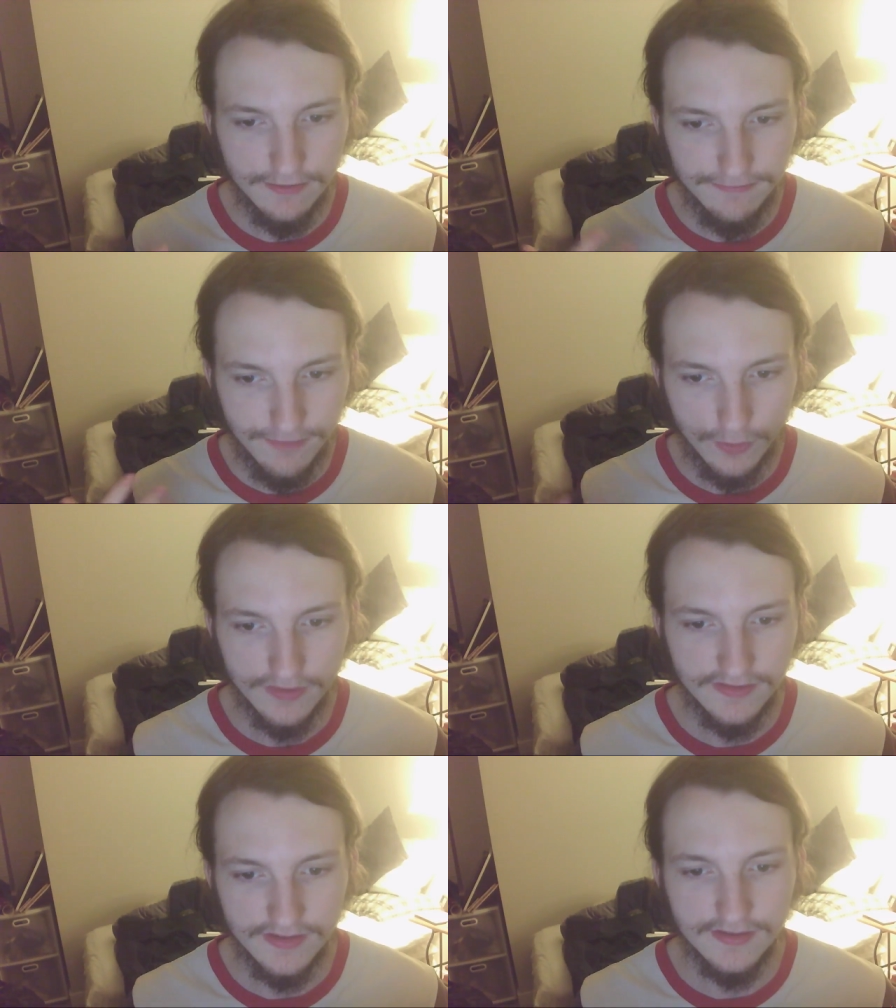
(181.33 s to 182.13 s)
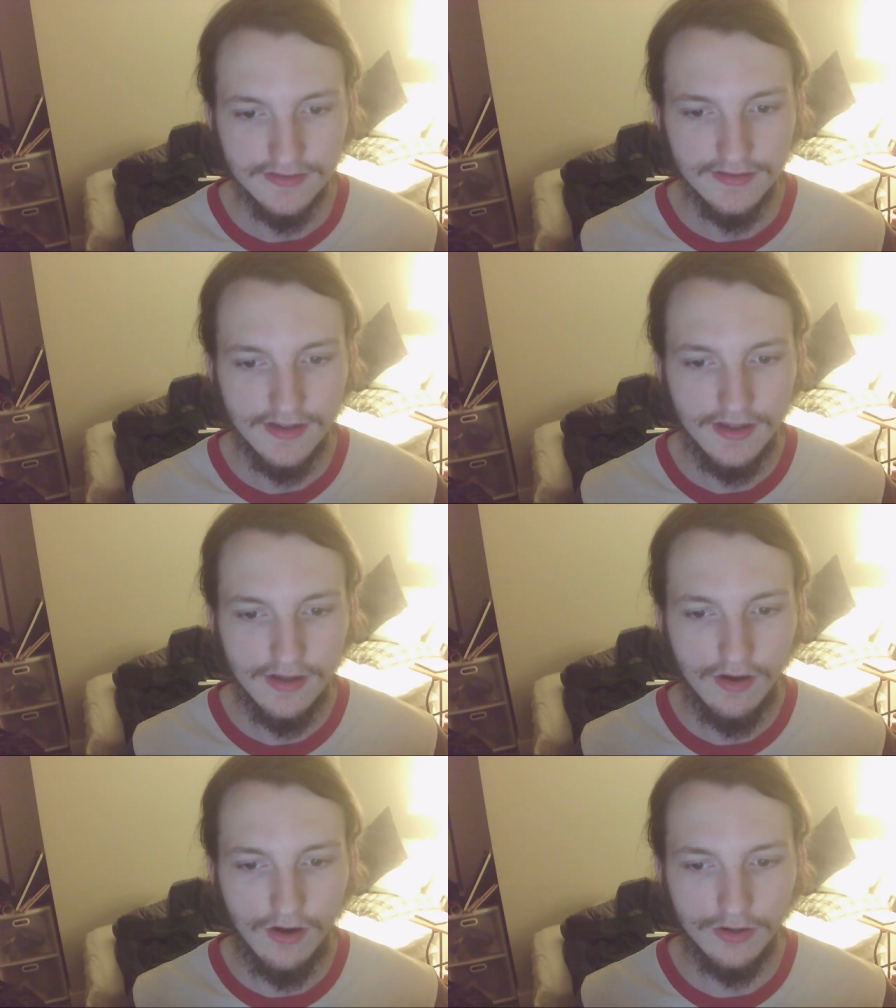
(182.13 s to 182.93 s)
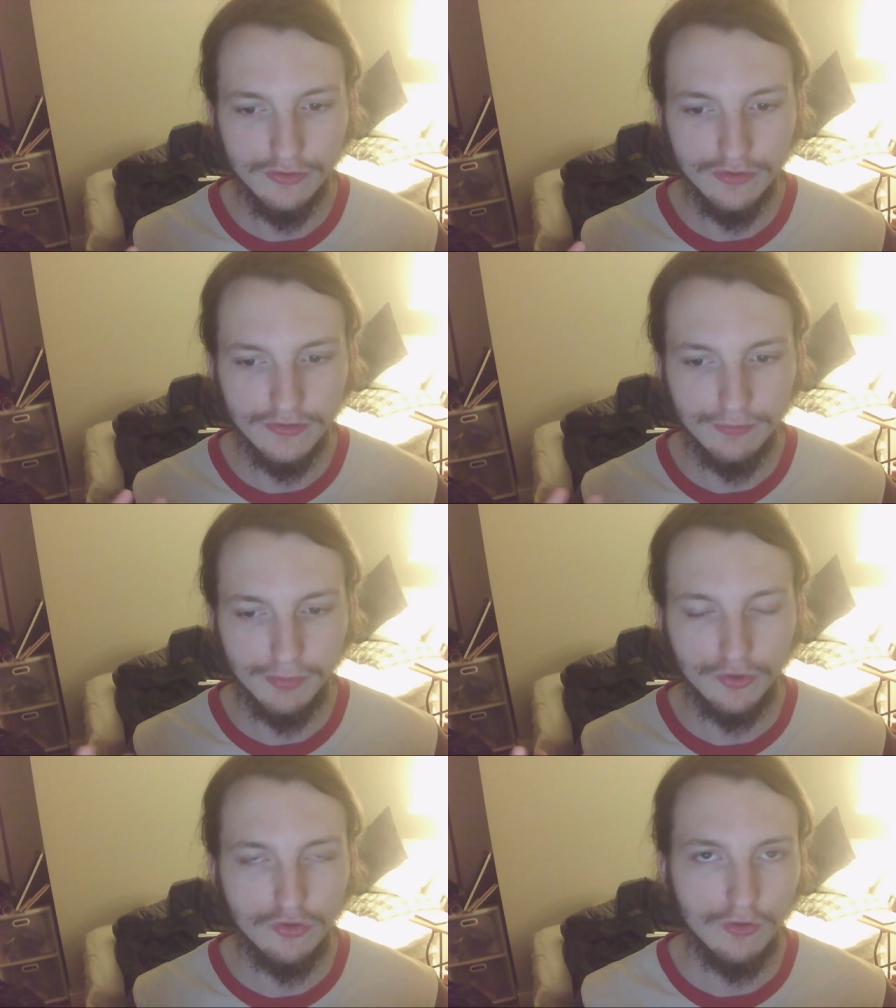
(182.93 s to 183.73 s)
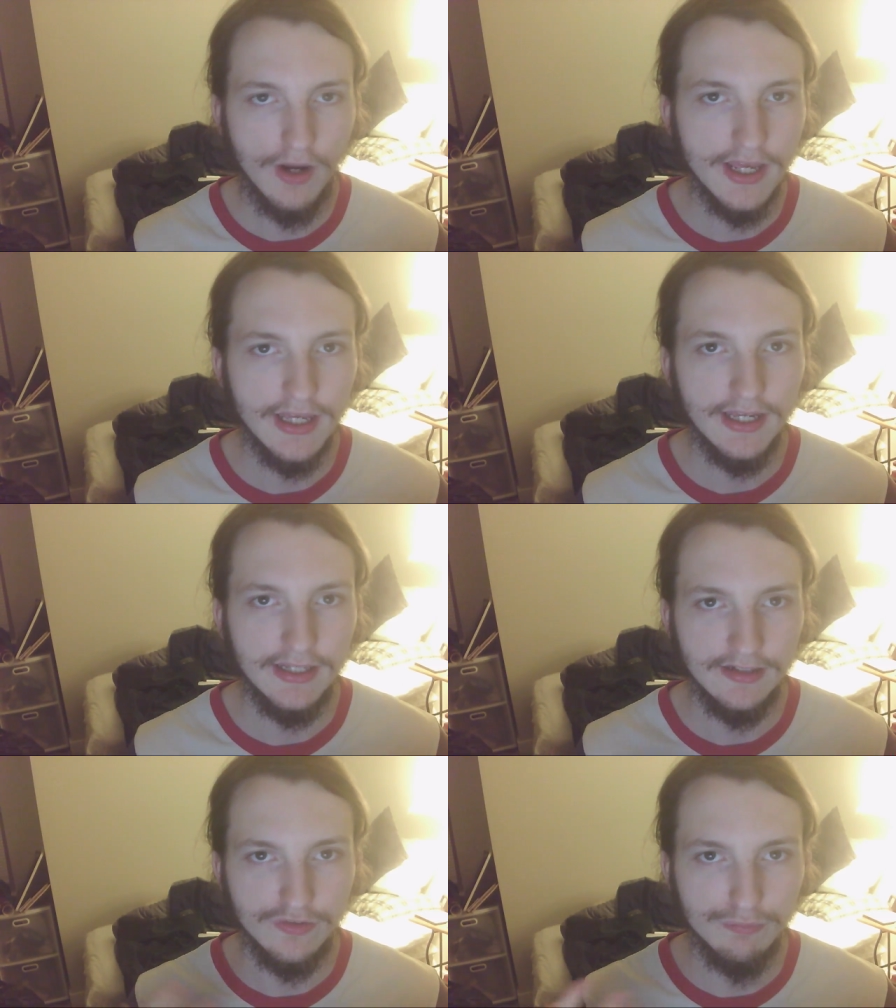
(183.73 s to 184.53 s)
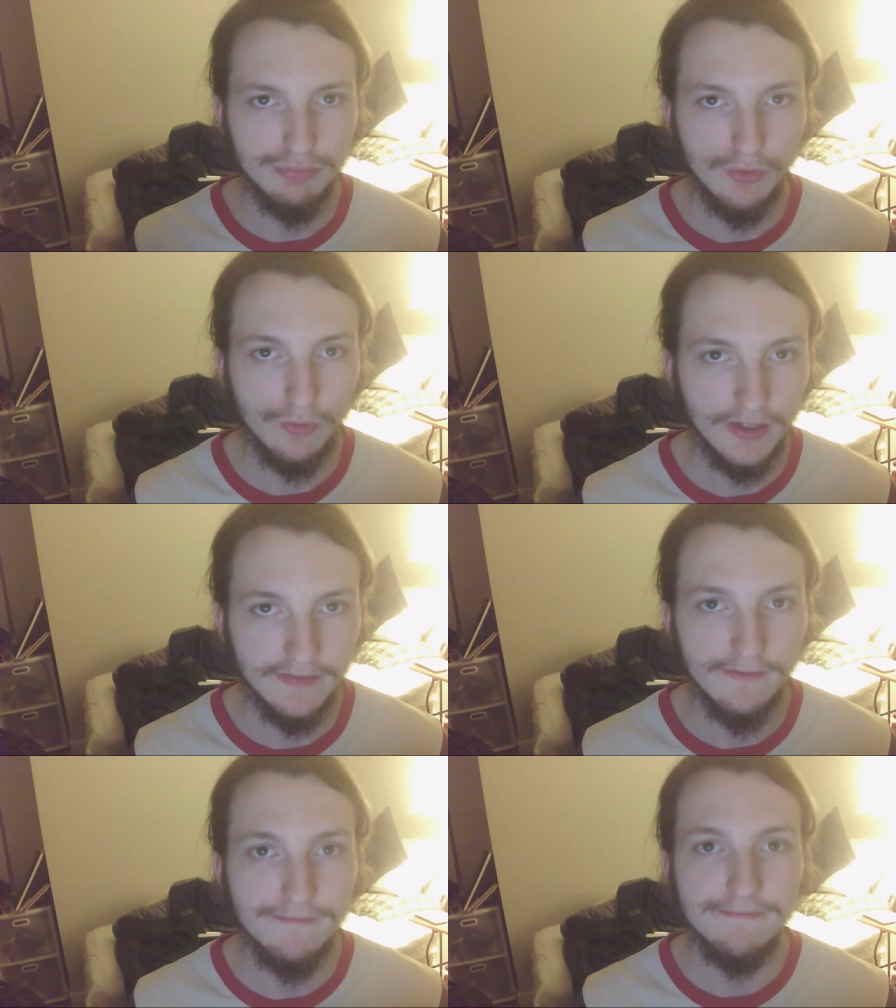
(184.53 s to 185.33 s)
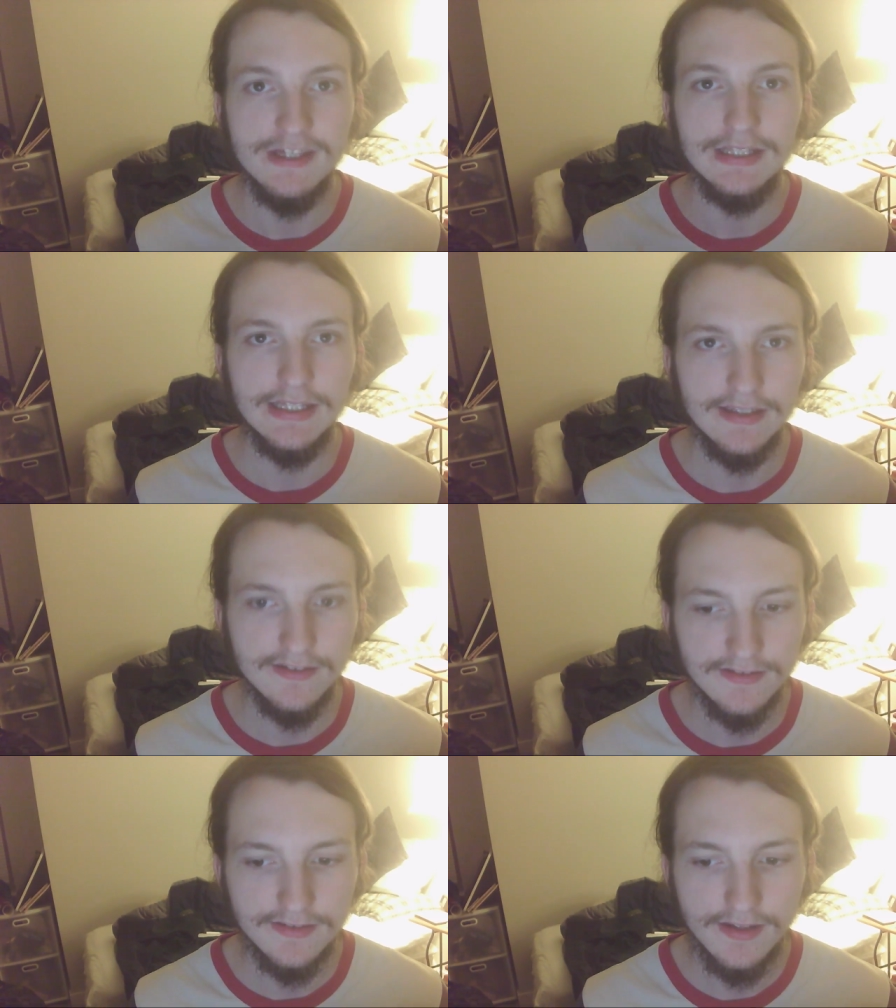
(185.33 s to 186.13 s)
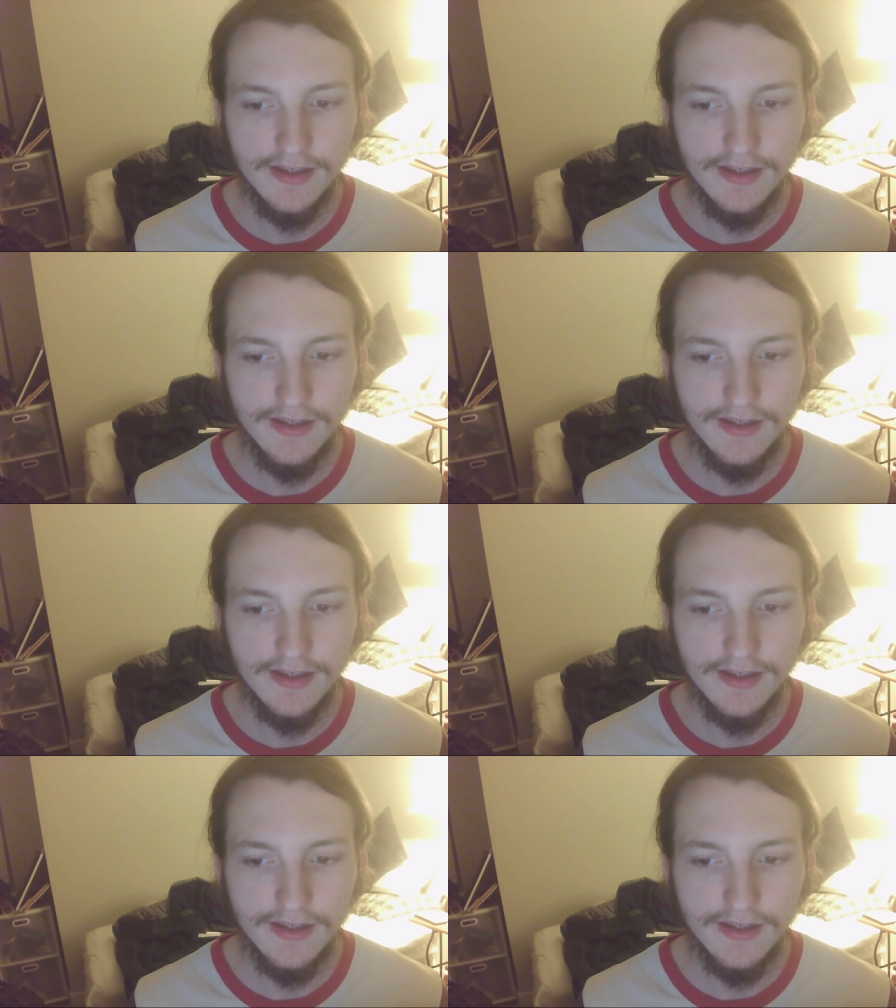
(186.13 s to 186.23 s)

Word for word: focuses on just portraying and exploring the feelings